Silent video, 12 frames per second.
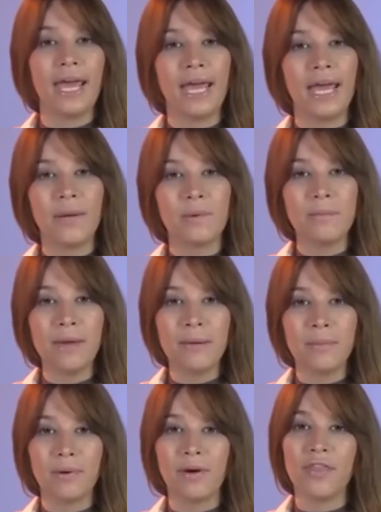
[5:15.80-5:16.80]
And
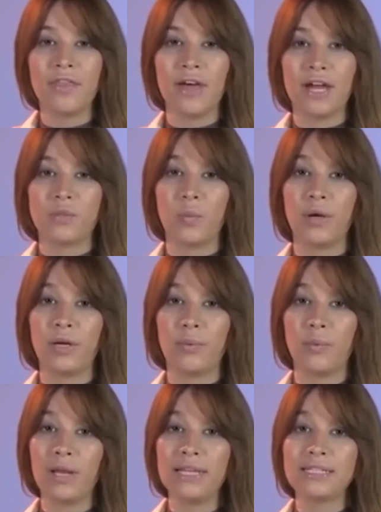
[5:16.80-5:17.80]
remember that when a
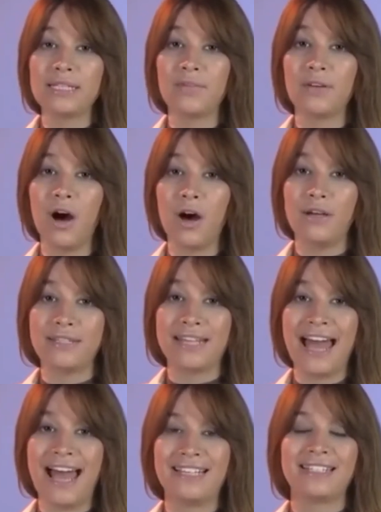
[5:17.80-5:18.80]
relative clause
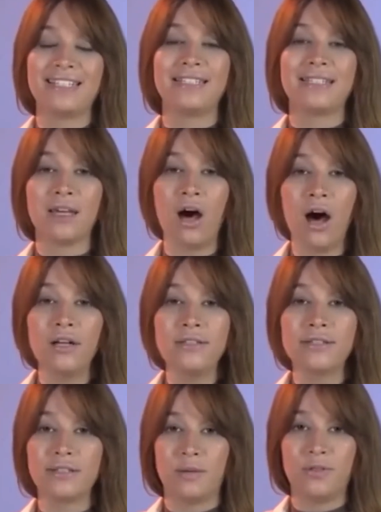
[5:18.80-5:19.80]
has its own
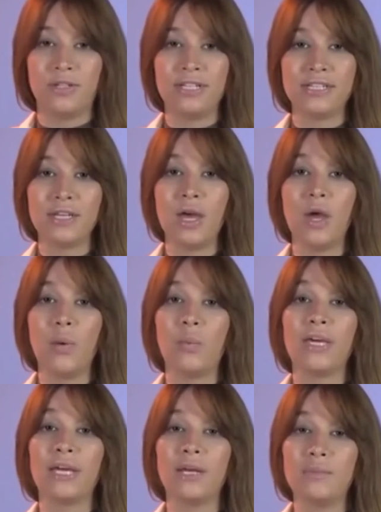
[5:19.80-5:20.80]
subject, we
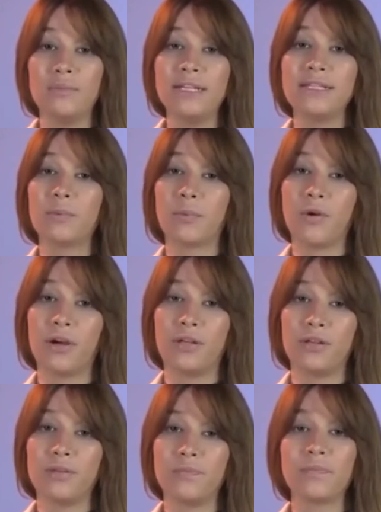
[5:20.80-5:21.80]
can omit the
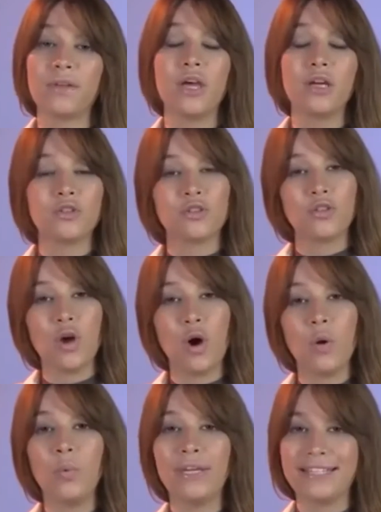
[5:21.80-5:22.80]
pronoun.
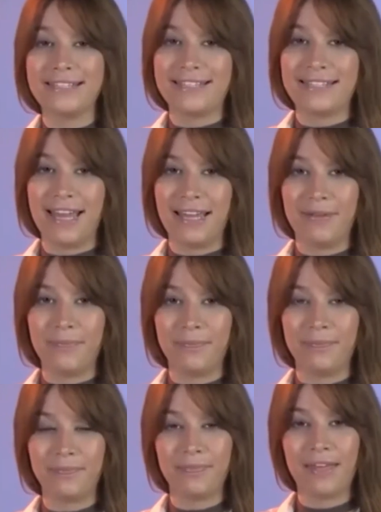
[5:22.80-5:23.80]
So we can say,
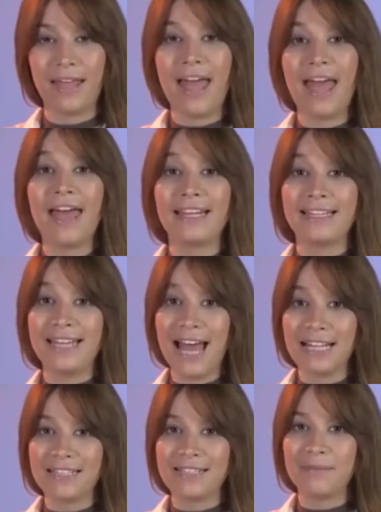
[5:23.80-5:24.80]

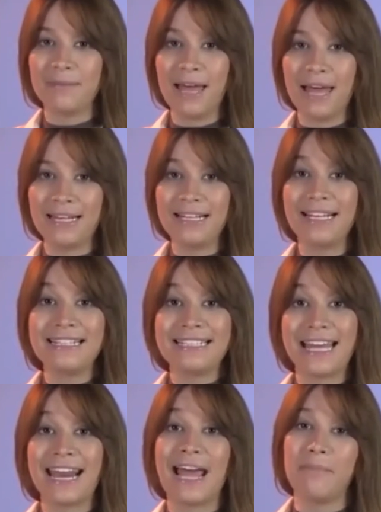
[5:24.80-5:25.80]
that's the man
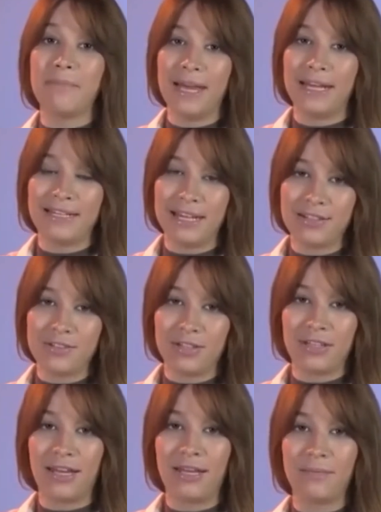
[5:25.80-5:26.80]
that I met
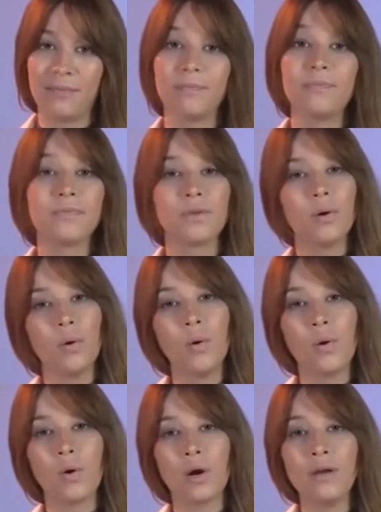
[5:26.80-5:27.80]
yesterday.
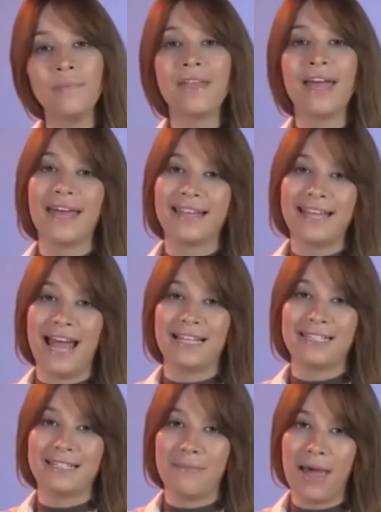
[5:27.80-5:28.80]
Or,
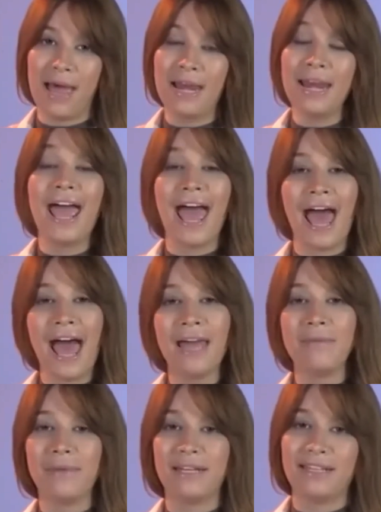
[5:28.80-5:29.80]
that's the man I
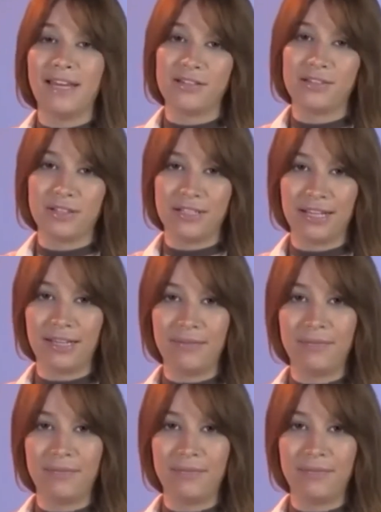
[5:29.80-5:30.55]
met yesterday.